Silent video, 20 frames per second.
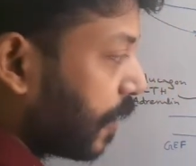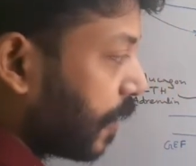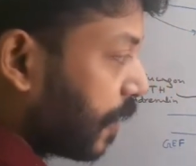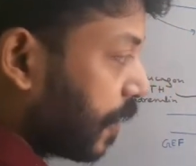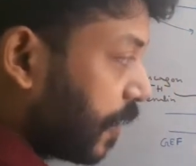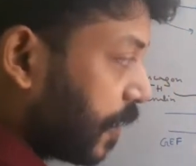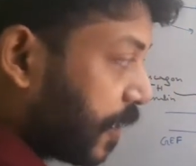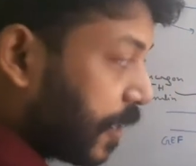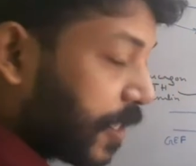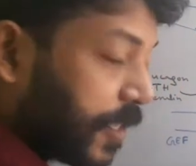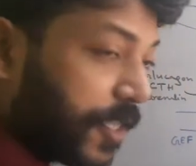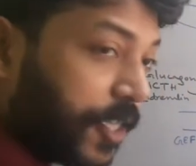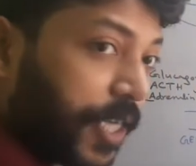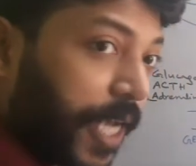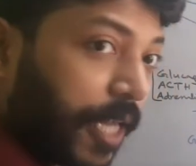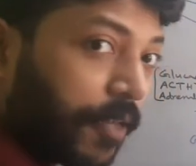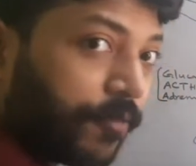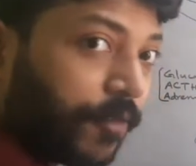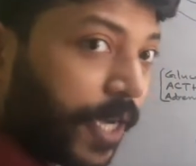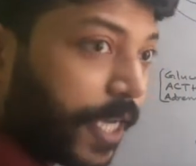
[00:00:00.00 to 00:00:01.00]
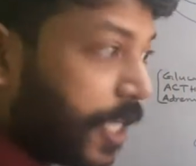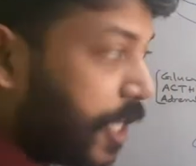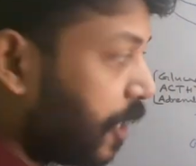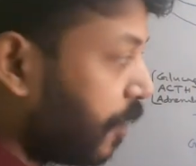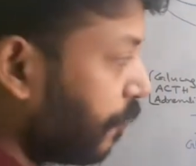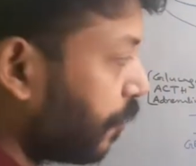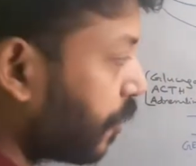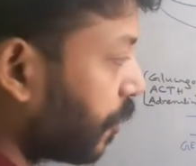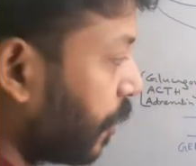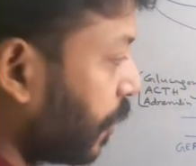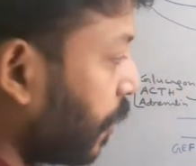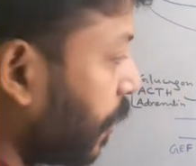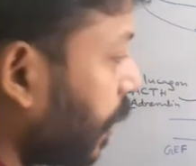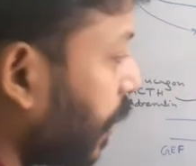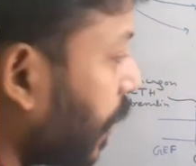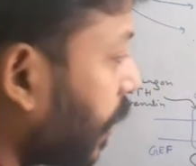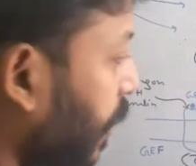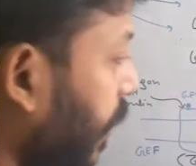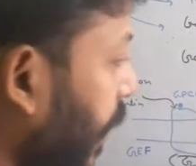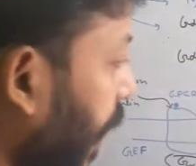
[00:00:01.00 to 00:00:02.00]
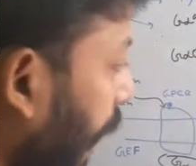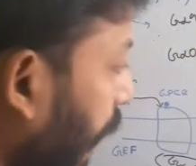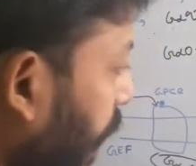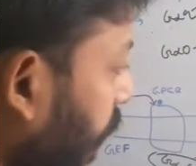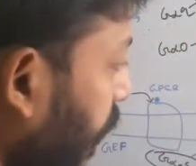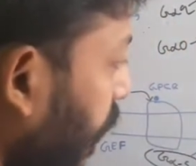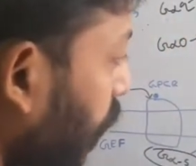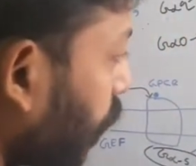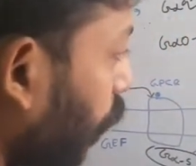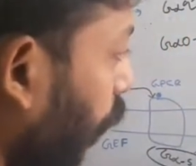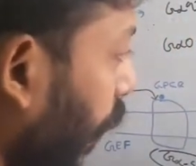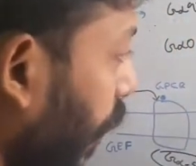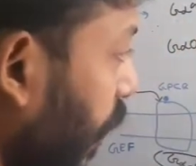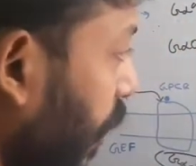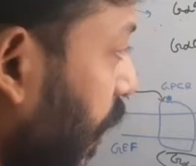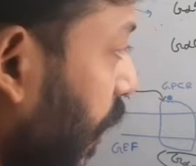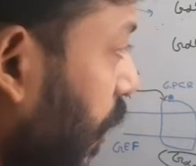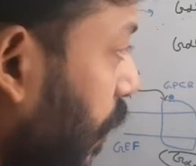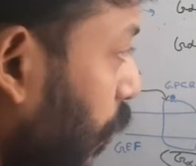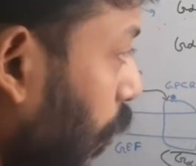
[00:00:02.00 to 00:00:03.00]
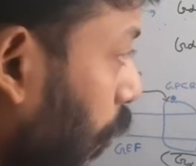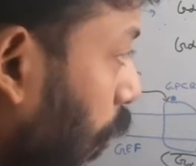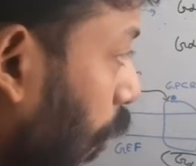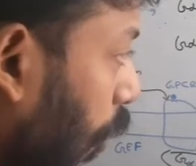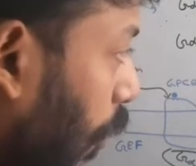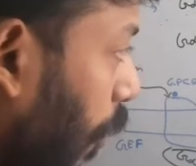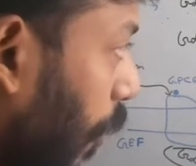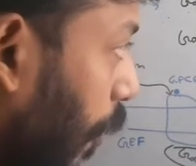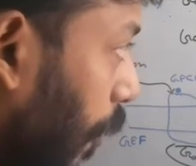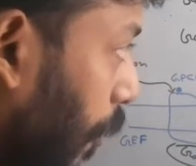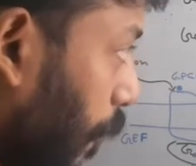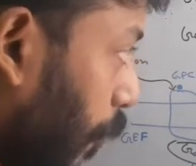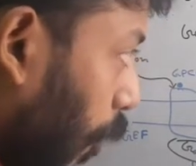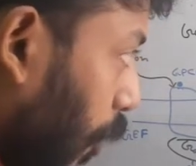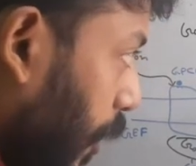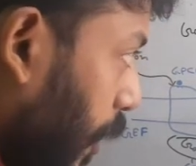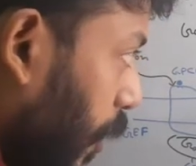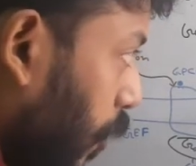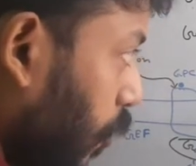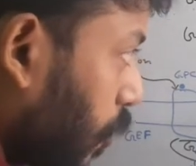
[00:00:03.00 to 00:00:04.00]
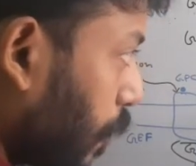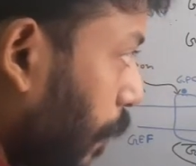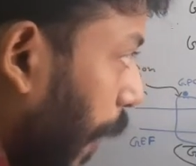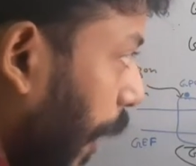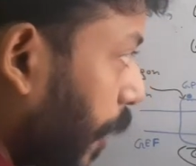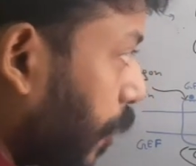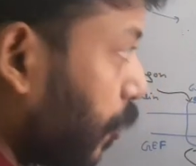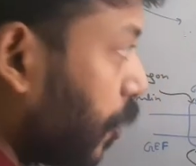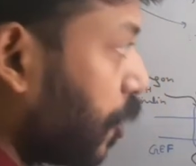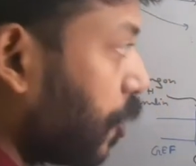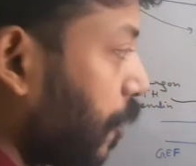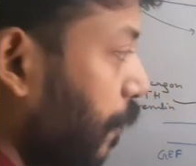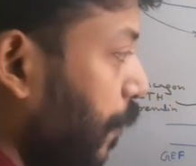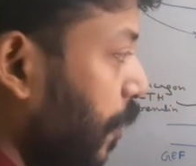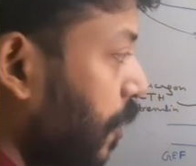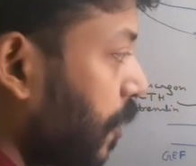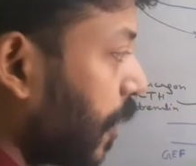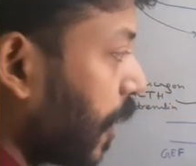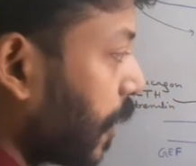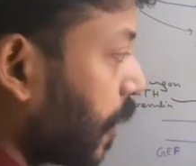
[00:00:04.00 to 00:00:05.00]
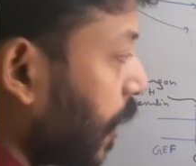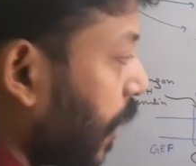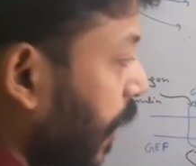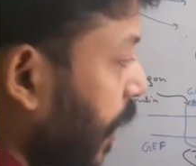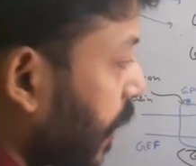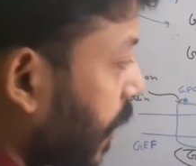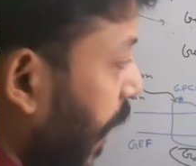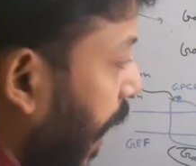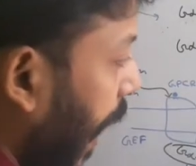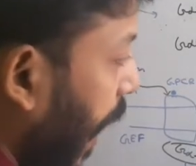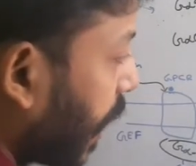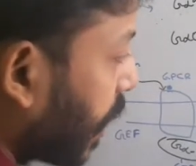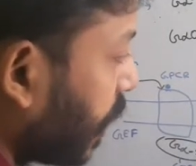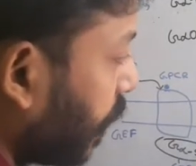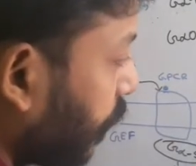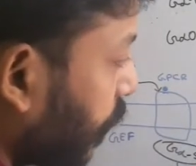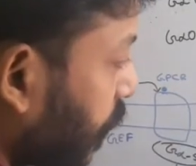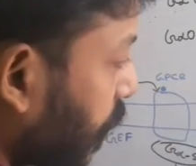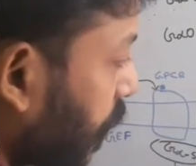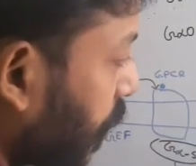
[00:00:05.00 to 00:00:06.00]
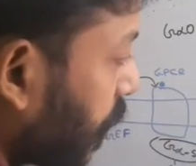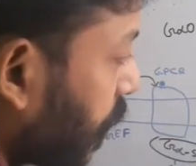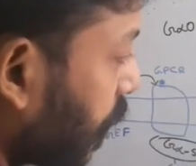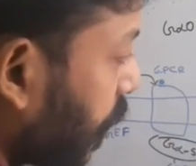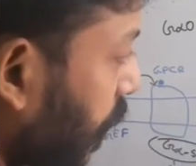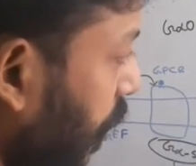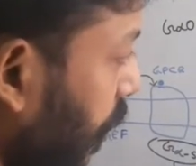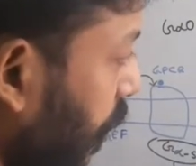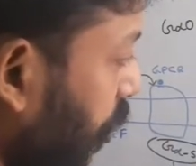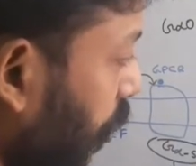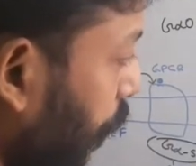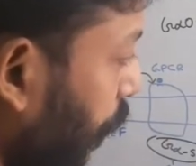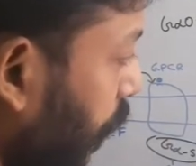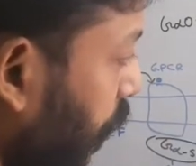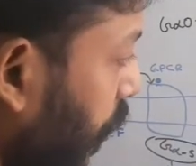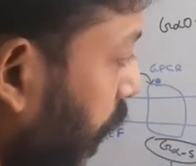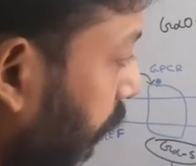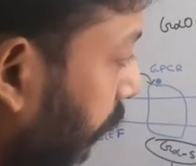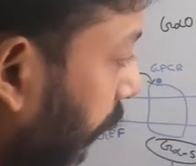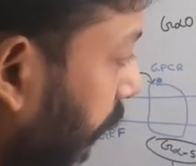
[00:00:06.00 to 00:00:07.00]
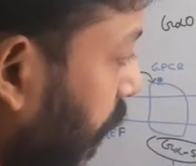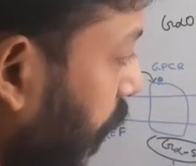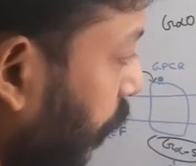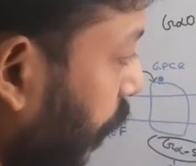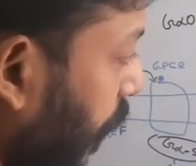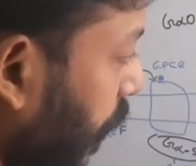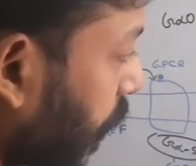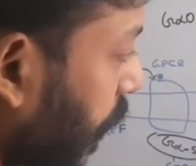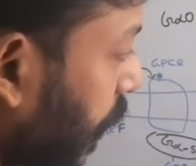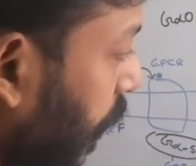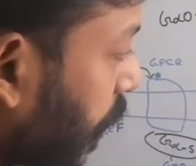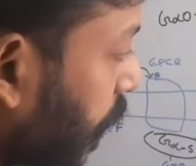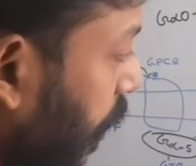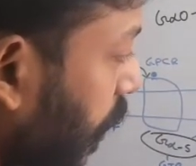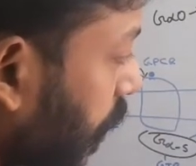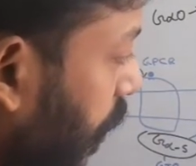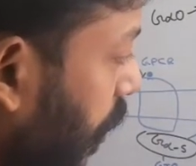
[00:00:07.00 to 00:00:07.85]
this is G-alpha inhibitory, that when these molecules bind with GPCR, it activates this GPCR activate this